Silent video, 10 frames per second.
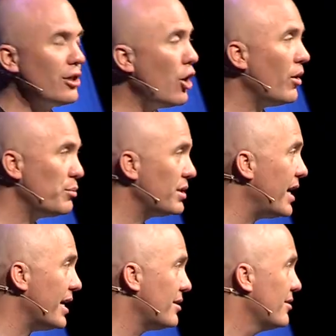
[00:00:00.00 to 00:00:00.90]
so
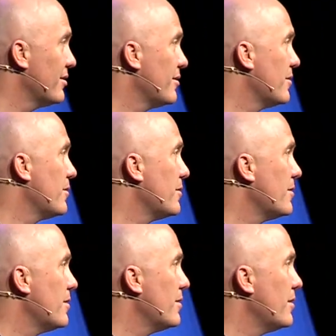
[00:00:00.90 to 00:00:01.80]
upset.
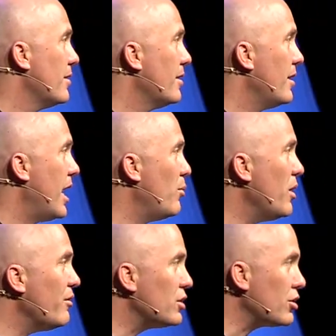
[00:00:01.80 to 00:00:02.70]
And
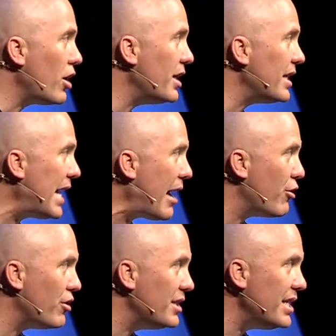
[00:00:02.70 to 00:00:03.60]
we started to
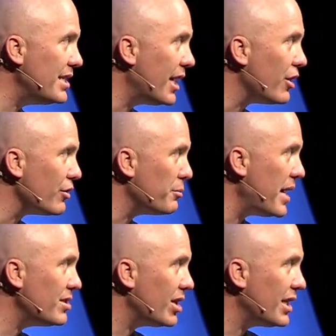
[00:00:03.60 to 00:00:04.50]
gather the details.
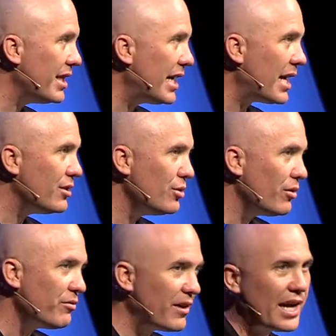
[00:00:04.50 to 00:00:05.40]
Basically, they got into a
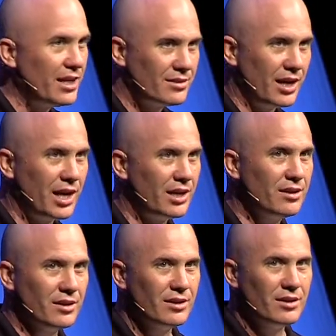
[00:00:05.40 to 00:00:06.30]
fight, and
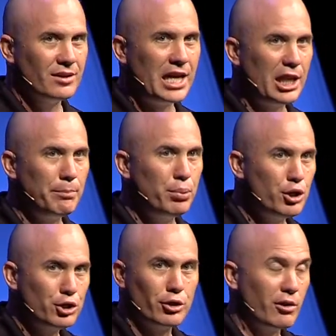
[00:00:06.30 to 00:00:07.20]
Caleb
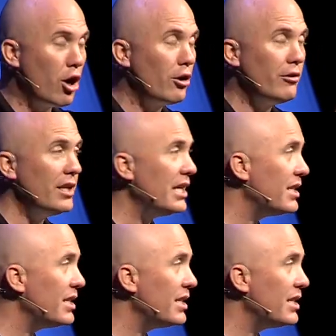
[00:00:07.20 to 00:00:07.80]
pushed her harder than he